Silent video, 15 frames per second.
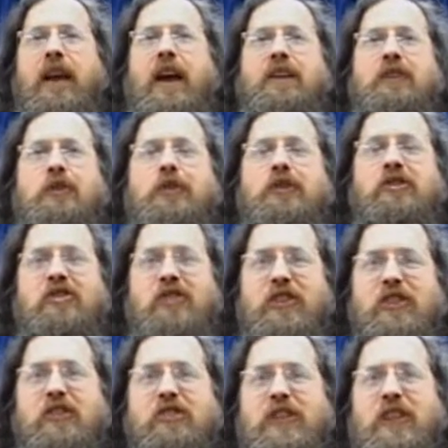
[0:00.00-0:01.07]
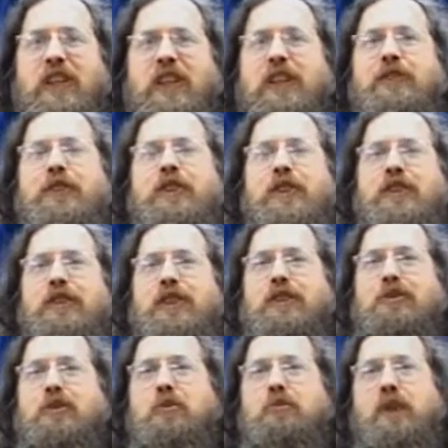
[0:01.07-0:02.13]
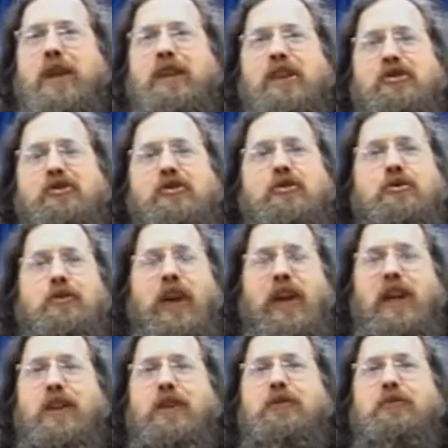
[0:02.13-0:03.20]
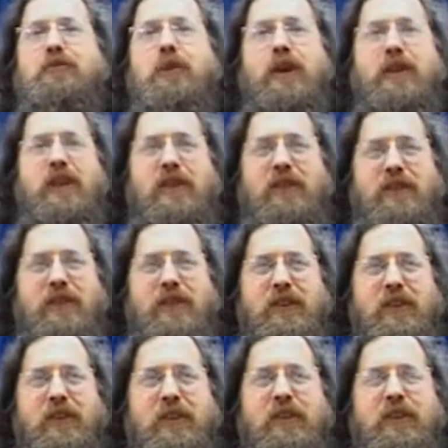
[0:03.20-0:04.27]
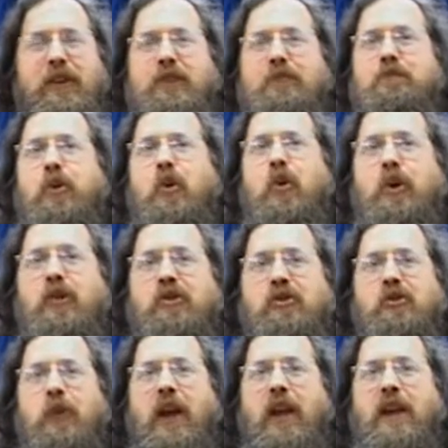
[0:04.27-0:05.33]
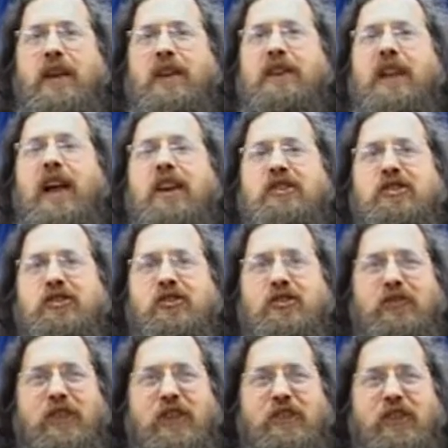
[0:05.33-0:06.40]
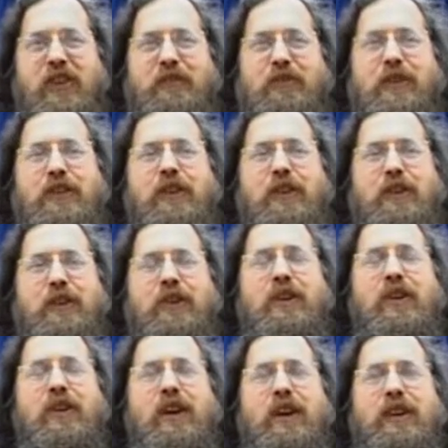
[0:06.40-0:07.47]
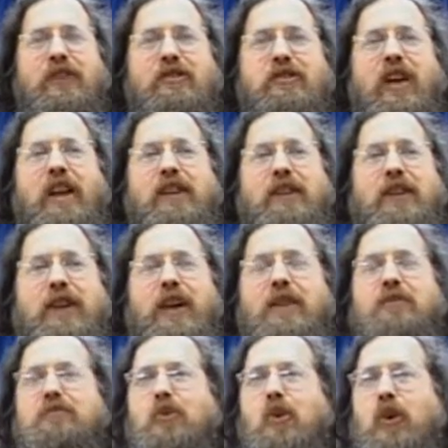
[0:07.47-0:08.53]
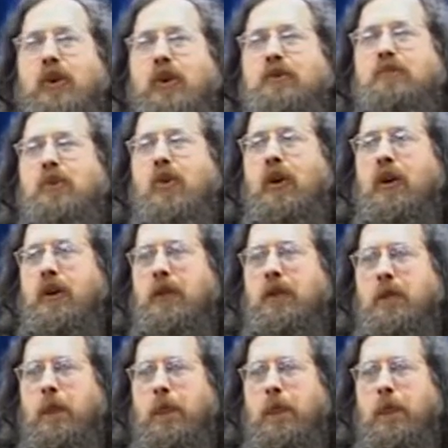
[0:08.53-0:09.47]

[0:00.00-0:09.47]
And you can see this even in the tremendous drain of money that pours away in license fees every year and is likely to get more and more.